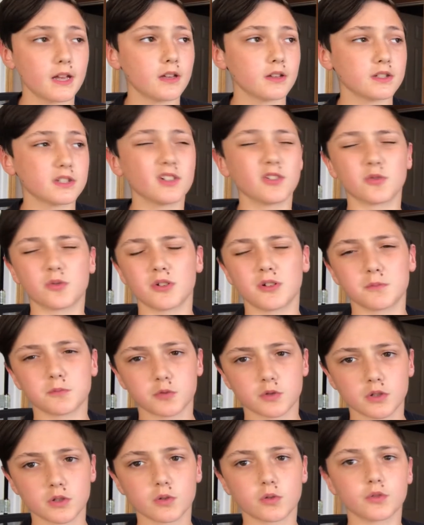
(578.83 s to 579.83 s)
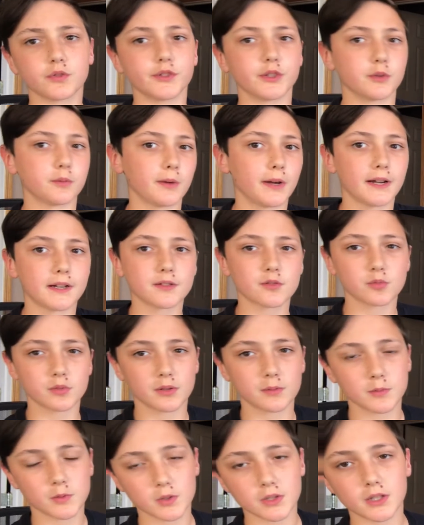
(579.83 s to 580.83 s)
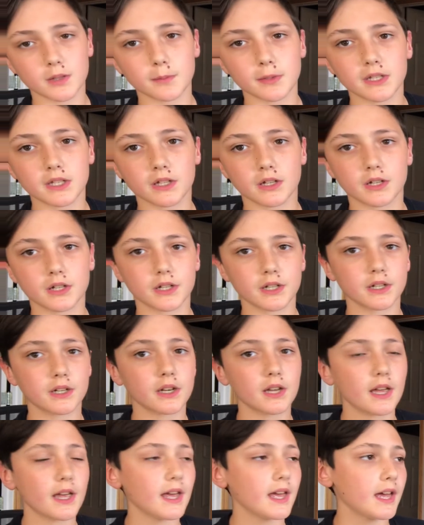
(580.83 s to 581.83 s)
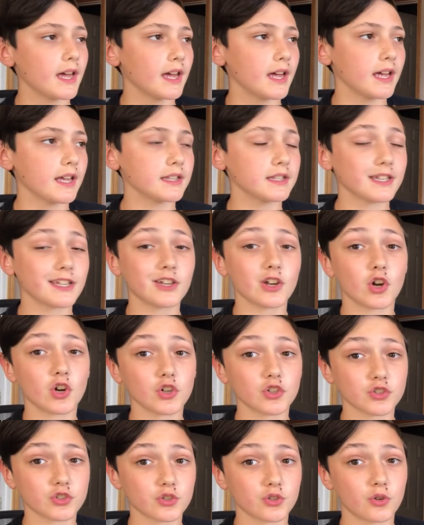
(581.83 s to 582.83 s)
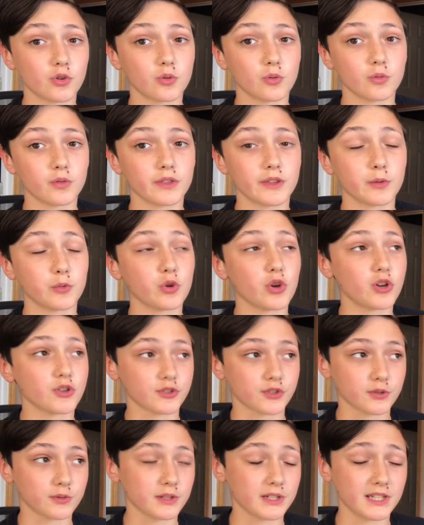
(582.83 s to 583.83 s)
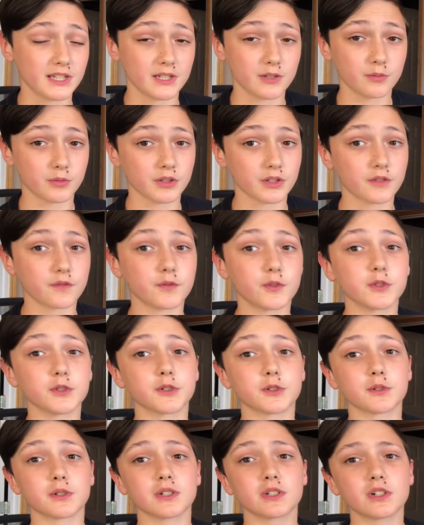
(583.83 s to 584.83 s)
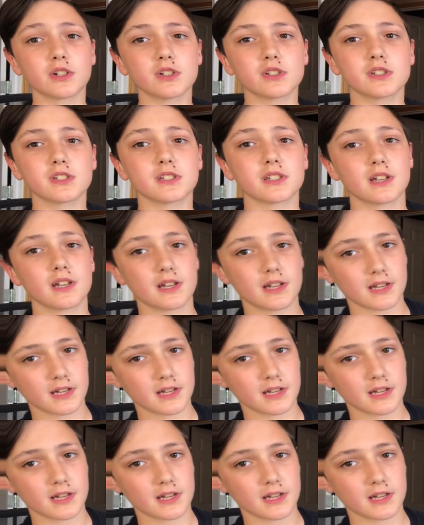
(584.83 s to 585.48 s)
Silkworms when they're older and waxworms when they're a bit younger. And then also, they will also eat when they're full-grown adults,